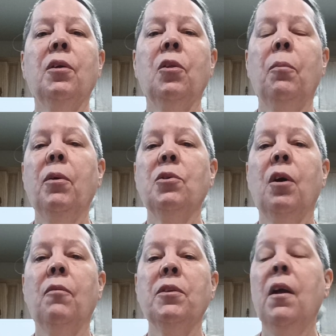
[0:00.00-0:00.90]
to go to the post
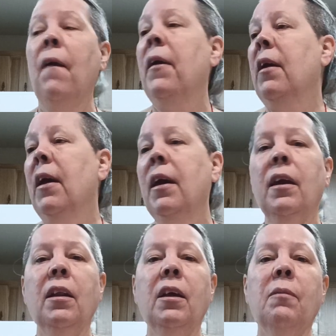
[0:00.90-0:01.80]
office.
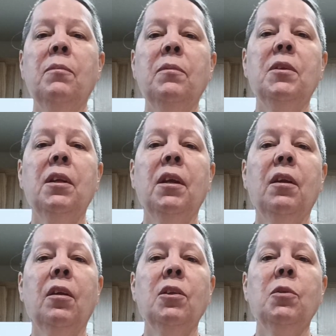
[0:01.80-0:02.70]
And I'm sending
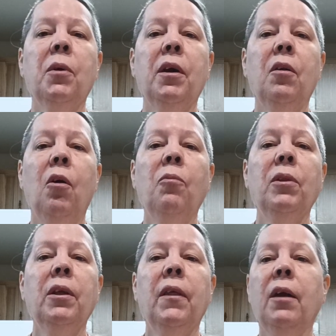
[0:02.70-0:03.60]
it on its way, and
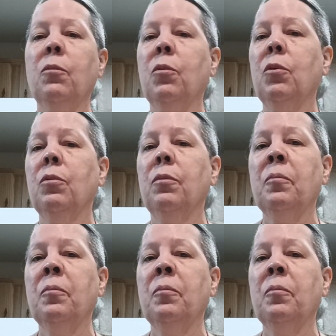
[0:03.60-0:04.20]
hopefully that will